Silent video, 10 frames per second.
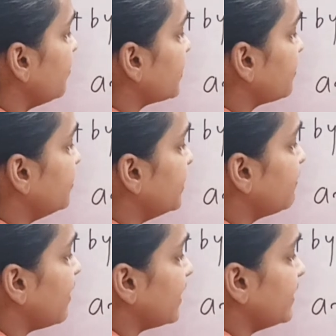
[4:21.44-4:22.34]
plus
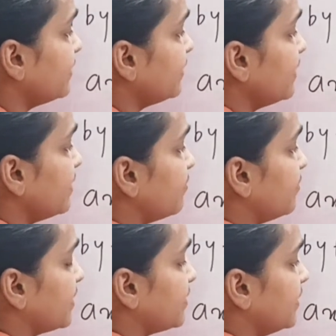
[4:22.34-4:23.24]
by
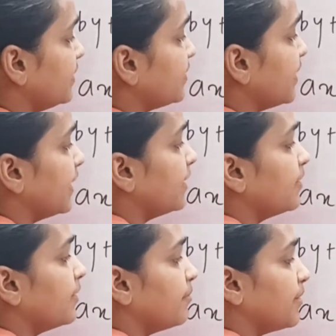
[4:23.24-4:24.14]
plus cz
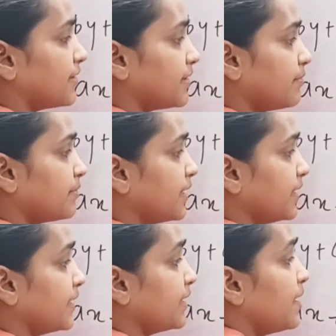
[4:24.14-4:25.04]
plus
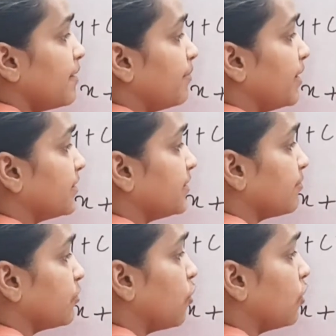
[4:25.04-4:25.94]
something plus
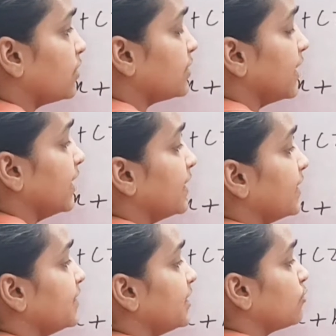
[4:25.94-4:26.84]
some constant
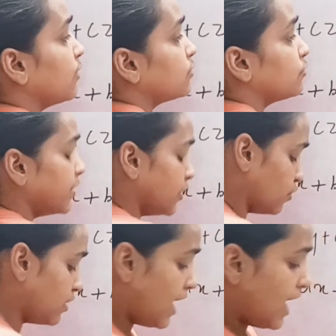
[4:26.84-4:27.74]
is equals to
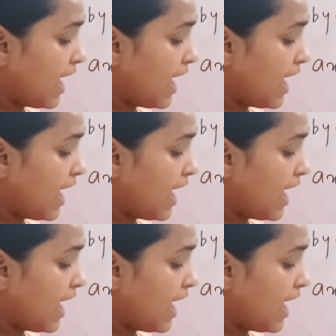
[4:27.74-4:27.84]
0.